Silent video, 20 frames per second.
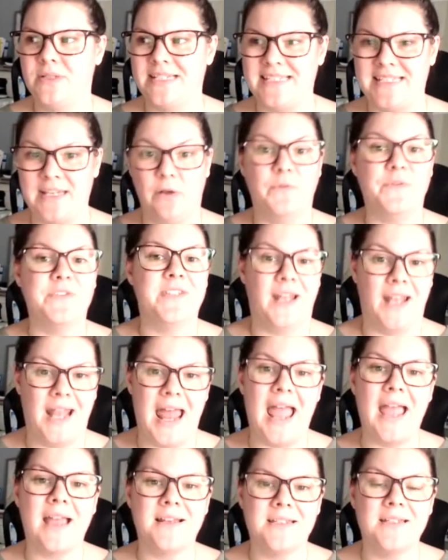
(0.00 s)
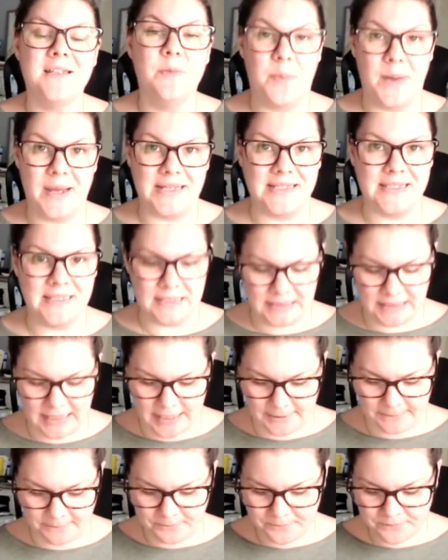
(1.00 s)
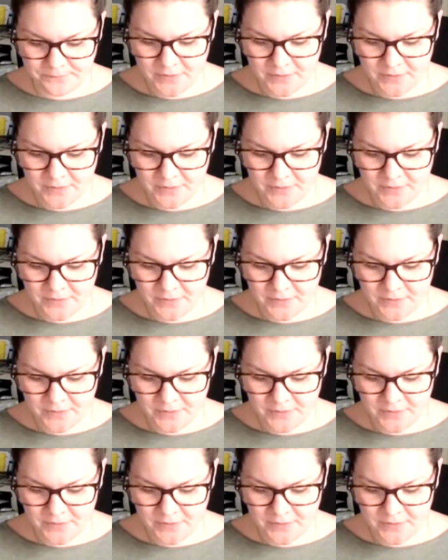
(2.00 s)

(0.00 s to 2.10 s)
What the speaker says: self-select, basically.